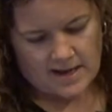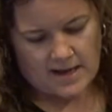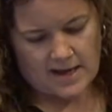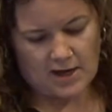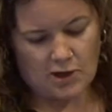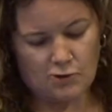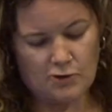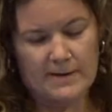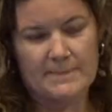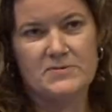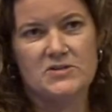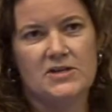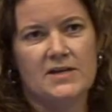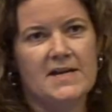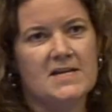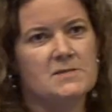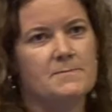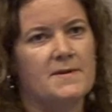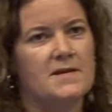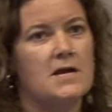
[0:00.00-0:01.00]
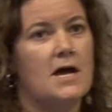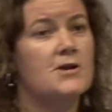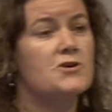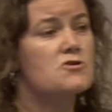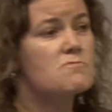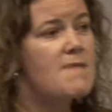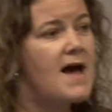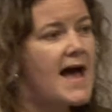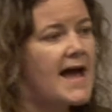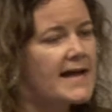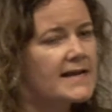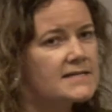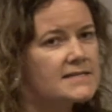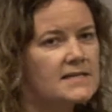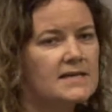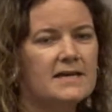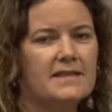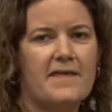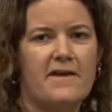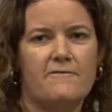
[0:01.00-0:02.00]
Encryption has been undermined.
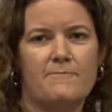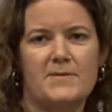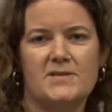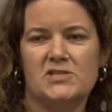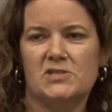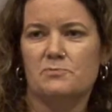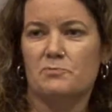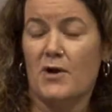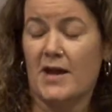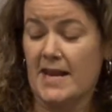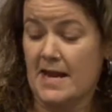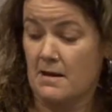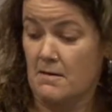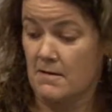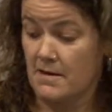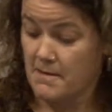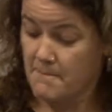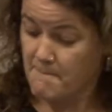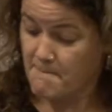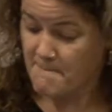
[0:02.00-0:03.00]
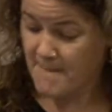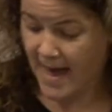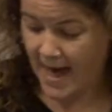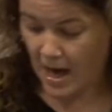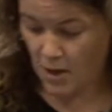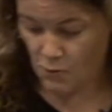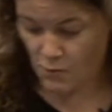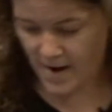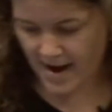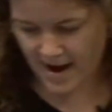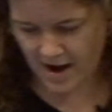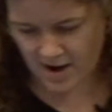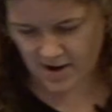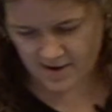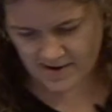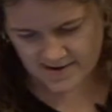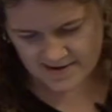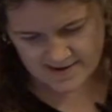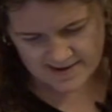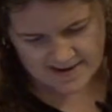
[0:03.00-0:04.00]
They've been spreading
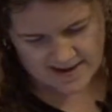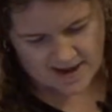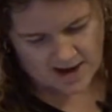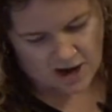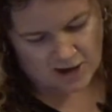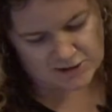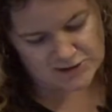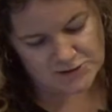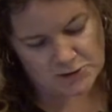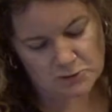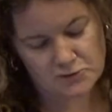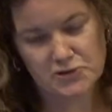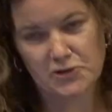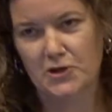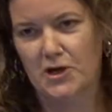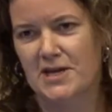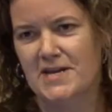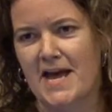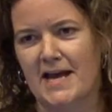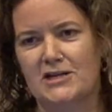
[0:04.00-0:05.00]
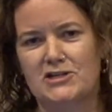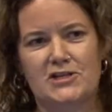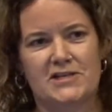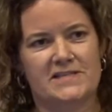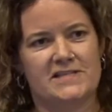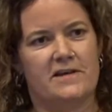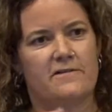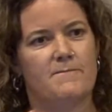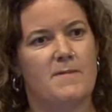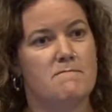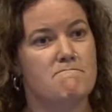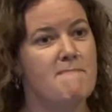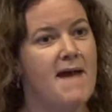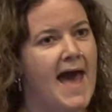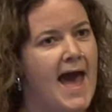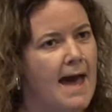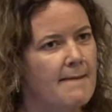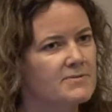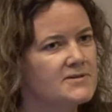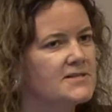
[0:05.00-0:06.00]
malware. Our social connections have been
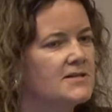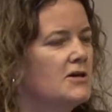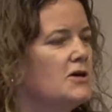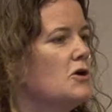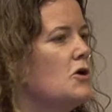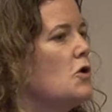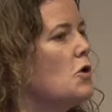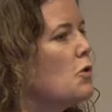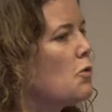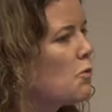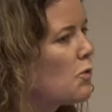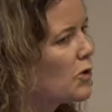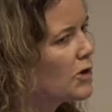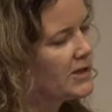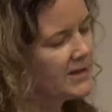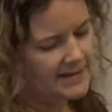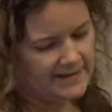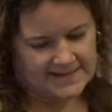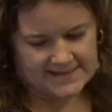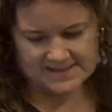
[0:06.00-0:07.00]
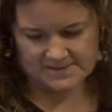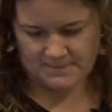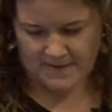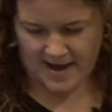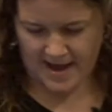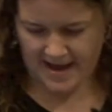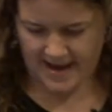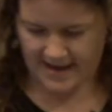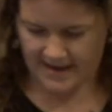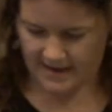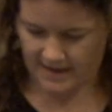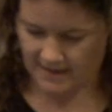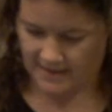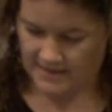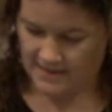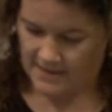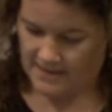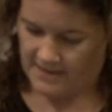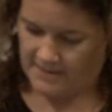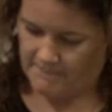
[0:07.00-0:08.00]
mapped. Warrantless
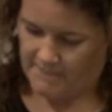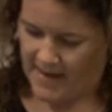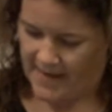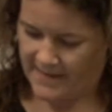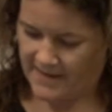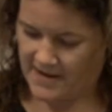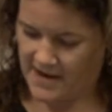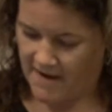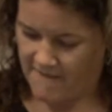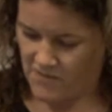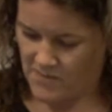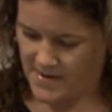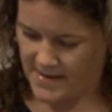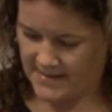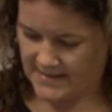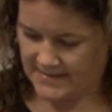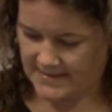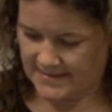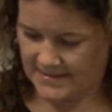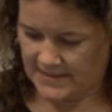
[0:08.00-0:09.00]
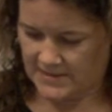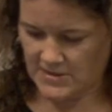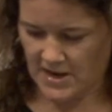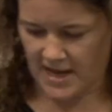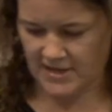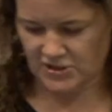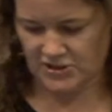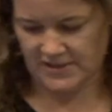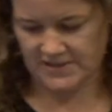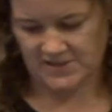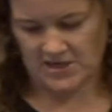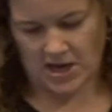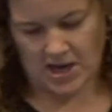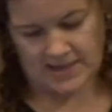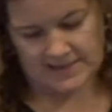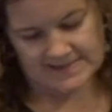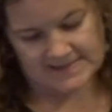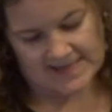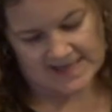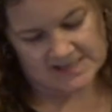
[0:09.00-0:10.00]
spying by the governments, not just
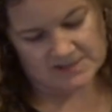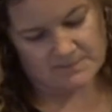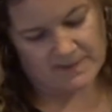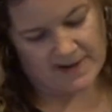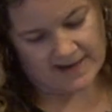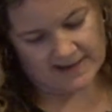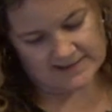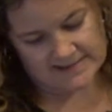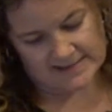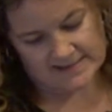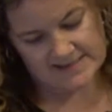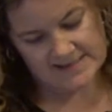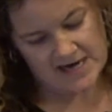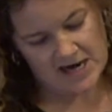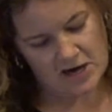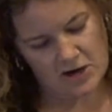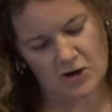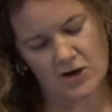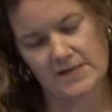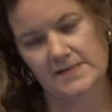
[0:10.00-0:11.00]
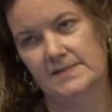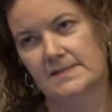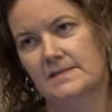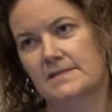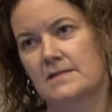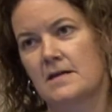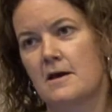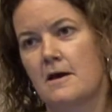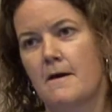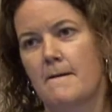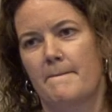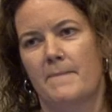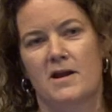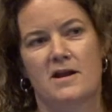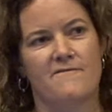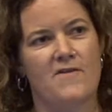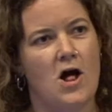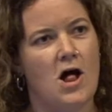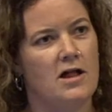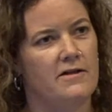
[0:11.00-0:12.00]
on suspected terrorists, but
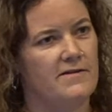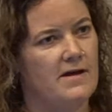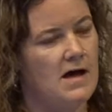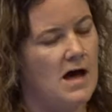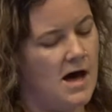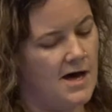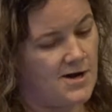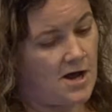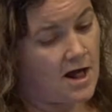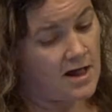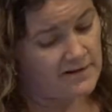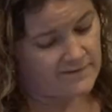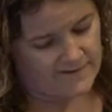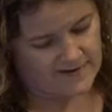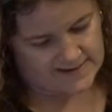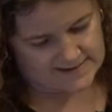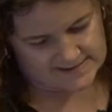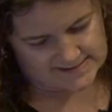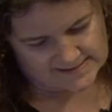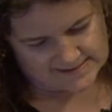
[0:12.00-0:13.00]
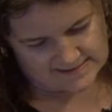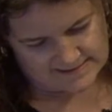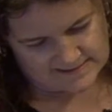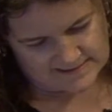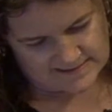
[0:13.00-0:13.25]
on all of us.